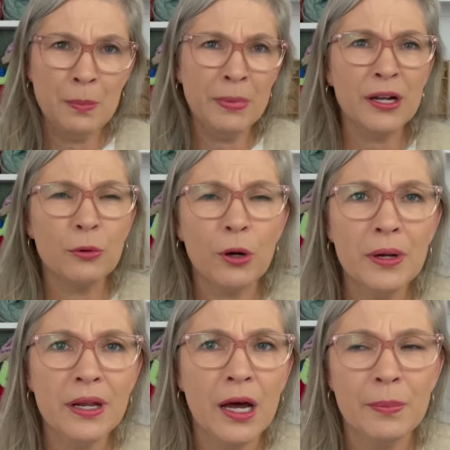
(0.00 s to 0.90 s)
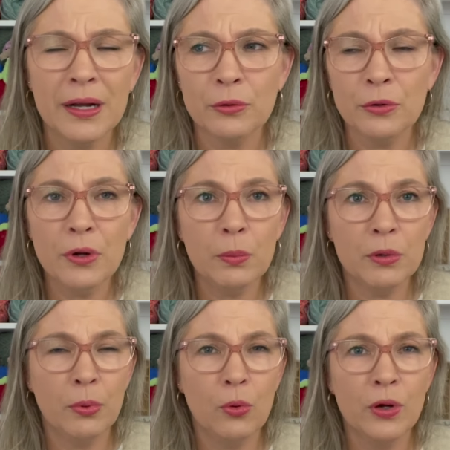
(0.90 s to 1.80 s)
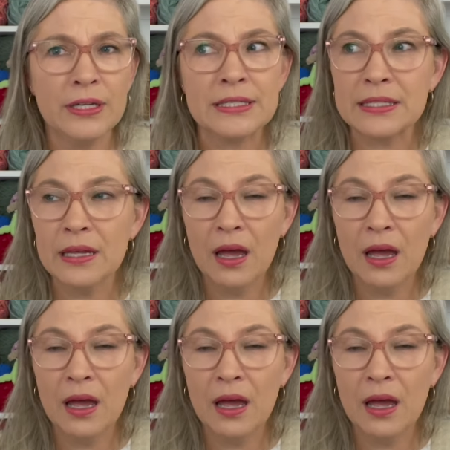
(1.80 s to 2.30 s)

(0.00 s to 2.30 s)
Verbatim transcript: But growing up, I grew up with boys.